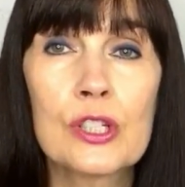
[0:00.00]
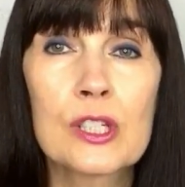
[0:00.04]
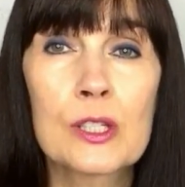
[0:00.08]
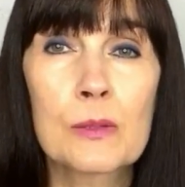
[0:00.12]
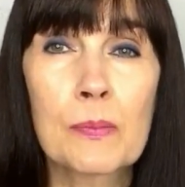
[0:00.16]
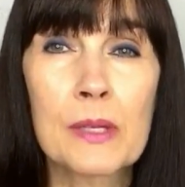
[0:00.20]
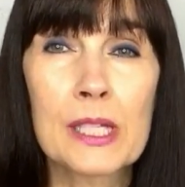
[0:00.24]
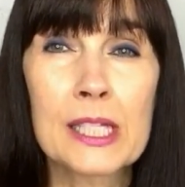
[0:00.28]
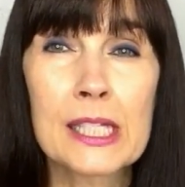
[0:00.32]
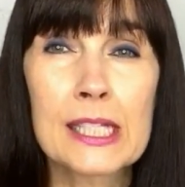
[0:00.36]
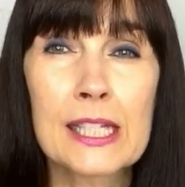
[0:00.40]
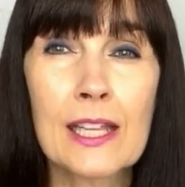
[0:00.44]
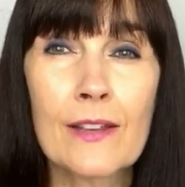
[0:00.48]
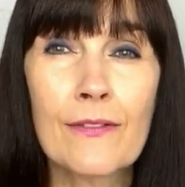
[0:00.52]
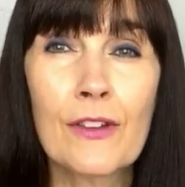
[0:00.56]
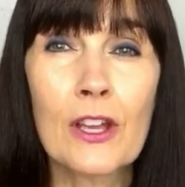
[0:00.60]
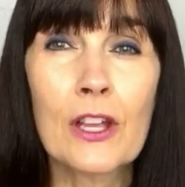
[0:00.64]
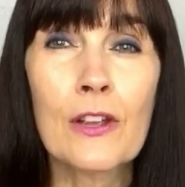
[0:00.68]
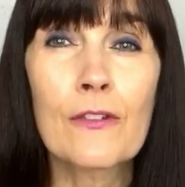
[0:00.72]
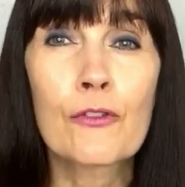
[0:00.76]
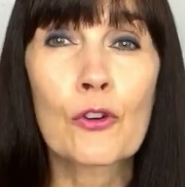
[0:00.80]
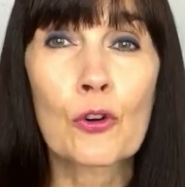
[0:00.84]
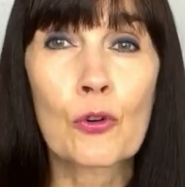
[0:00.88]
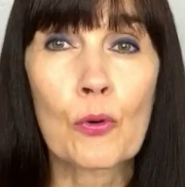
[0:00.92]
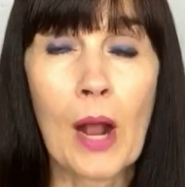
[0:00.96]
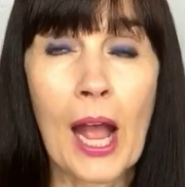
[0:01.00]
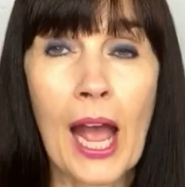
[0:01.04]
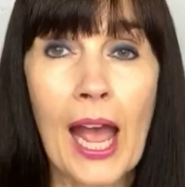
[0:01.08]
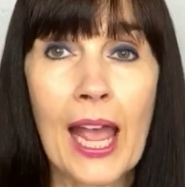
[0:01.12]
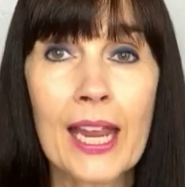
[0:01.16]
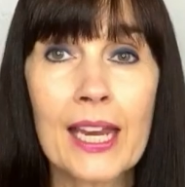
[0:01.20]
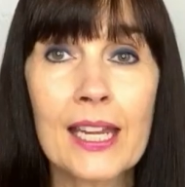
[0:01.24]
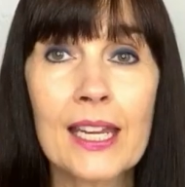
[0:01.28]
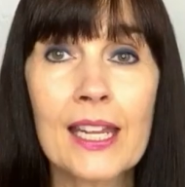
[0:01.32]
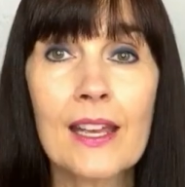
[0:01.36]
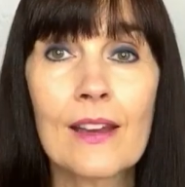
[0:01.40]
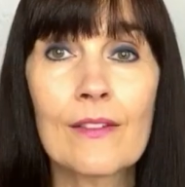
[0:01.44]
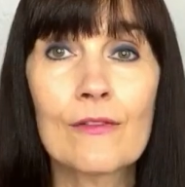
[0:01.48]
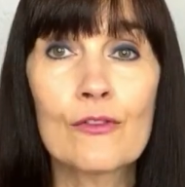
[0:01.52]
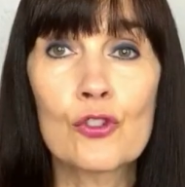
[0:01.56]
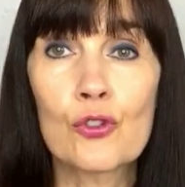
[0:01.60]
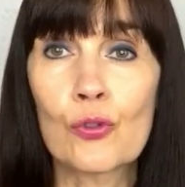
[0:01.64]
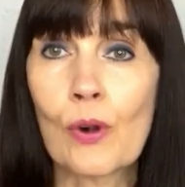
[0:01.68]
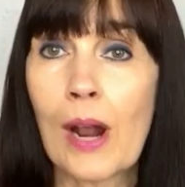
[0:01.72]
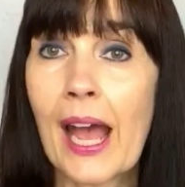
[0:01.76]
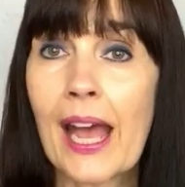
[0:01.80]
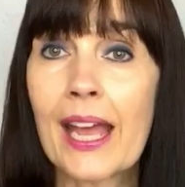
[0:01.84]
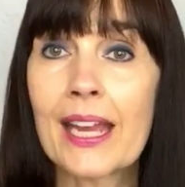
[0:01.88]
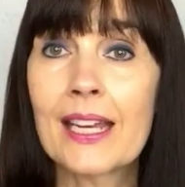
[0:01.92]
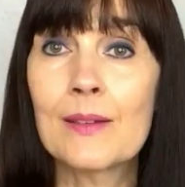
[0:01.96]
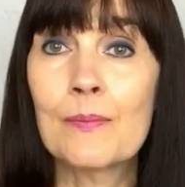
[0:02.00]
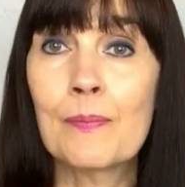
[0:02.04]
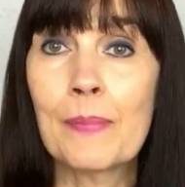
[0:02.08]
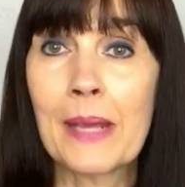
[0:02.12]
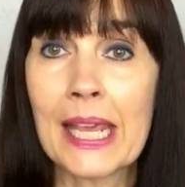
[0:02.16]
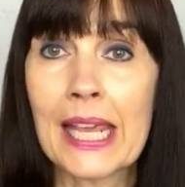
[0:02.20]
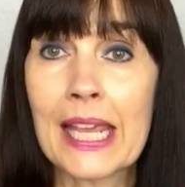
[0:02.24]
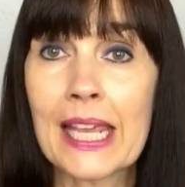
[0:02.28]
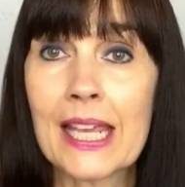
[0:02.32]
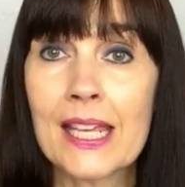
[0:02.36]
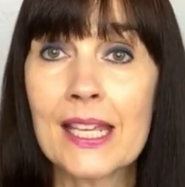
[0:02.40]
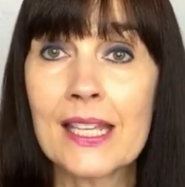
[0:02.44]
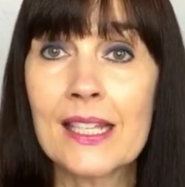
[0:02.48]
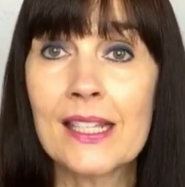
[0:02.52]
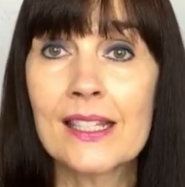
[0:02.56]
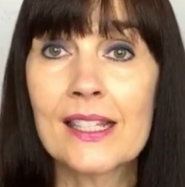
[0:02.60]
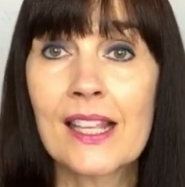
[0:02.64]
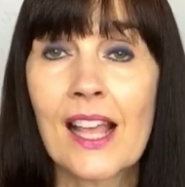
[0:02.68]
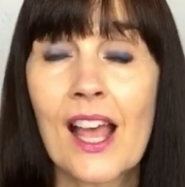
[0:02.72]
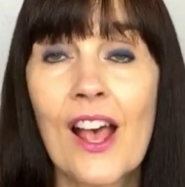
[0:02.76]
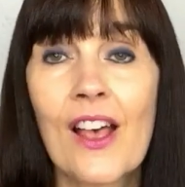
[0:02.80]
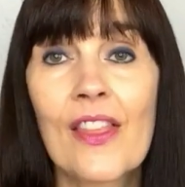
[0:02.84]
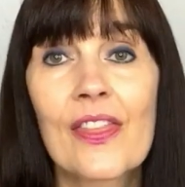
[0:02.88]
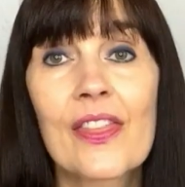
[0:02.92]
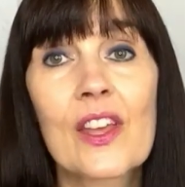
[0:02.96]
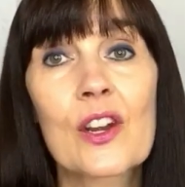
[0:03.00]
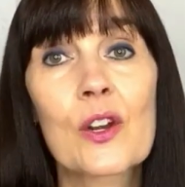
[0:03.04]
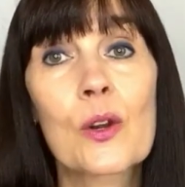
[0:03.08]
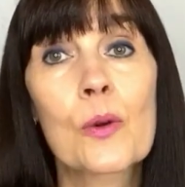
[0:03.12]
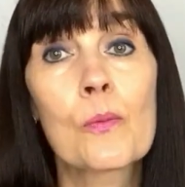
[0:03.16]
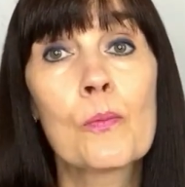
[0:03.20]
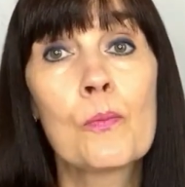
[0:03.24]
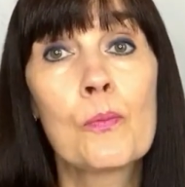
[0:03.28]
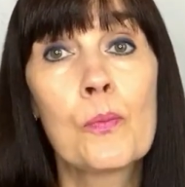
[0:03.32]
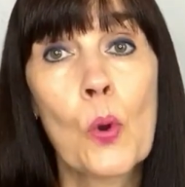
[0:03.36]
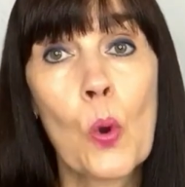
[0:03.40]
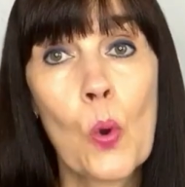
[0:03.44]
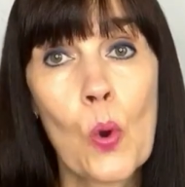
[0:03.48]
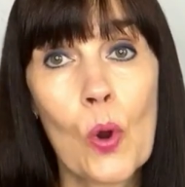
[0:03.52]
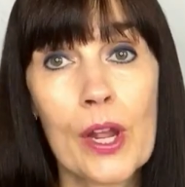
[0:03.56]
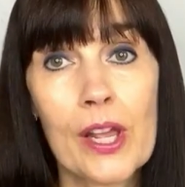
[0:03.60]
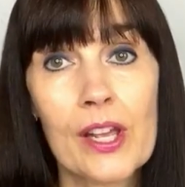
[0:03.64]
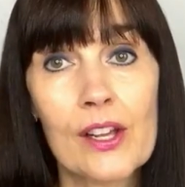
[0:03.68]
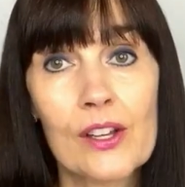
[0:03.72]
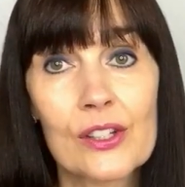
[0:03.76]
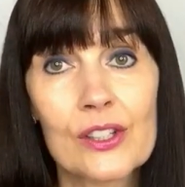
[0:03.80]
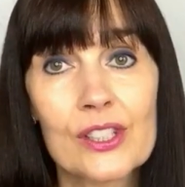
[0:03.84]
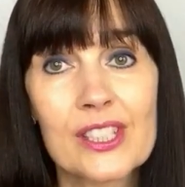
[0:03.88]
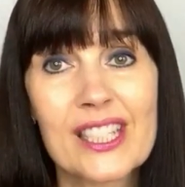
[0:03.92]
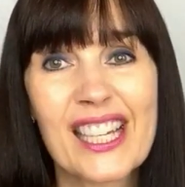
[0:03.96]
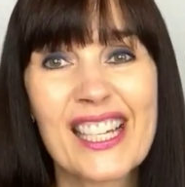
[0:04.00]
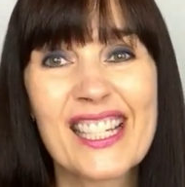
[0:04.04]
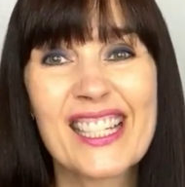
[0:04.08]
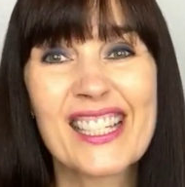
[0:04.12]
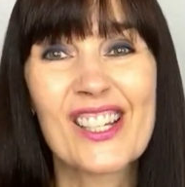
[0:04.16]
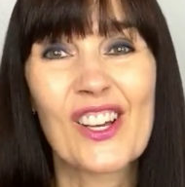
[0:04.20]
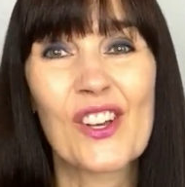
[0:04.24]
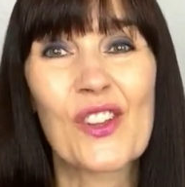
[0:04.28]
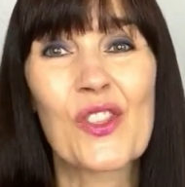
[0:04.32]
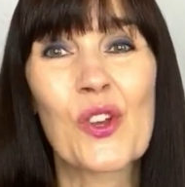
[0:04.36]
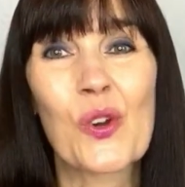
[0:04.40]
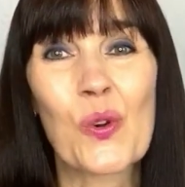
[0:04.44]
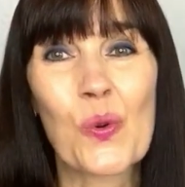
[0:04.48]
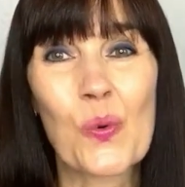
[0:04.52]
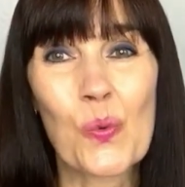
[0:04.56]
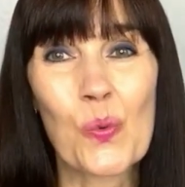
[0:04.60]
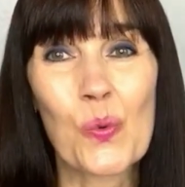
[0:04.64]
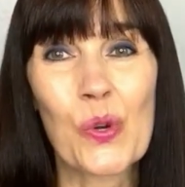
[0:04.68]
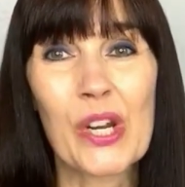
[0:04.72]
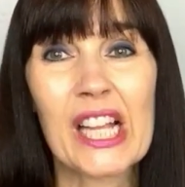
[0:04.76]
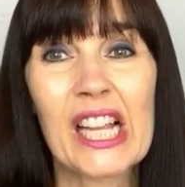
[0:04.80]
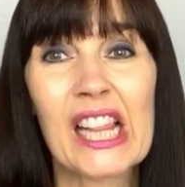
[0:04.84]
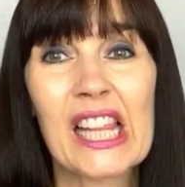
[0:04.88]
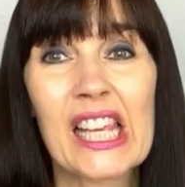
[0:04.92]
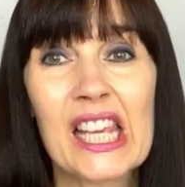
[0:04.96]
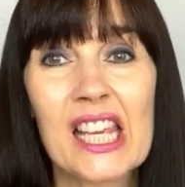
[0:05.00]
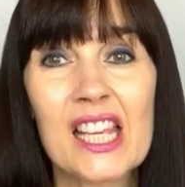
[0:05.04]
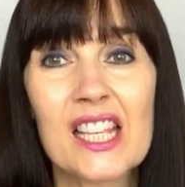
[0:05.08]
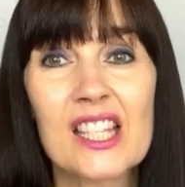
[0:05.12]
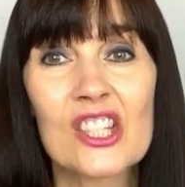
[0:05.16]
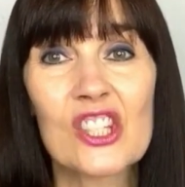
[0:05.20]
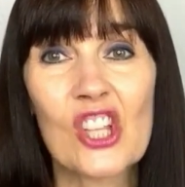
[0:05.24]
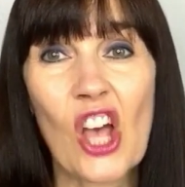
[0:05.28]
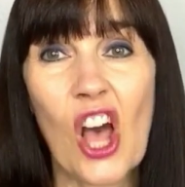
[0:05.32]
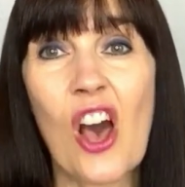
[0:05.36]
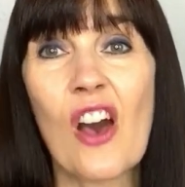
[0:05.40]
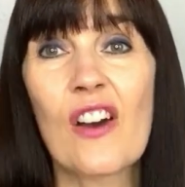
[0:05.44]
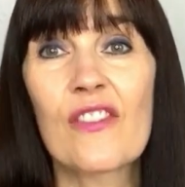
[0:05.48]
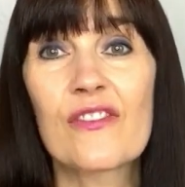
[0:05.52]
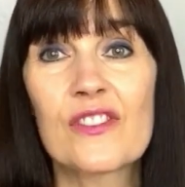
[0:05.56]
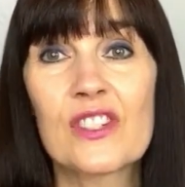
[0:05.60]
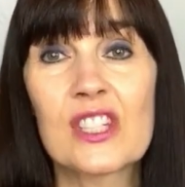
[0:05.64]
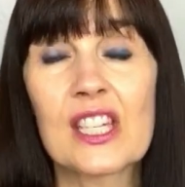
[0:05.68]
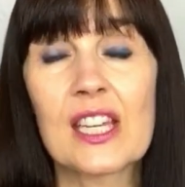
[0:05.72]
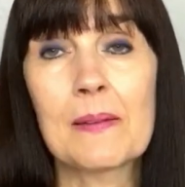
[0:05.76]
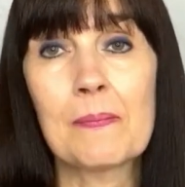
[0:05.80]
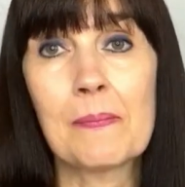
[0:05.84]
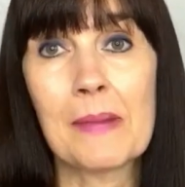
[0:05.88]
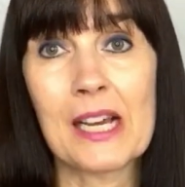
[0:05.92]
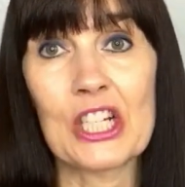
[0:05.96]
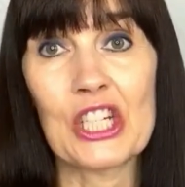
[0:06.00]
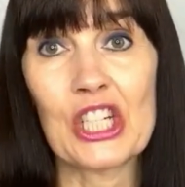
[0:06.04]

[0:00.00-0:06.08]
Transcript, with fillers: specific variety of dried peas that are boiled until they're really soft and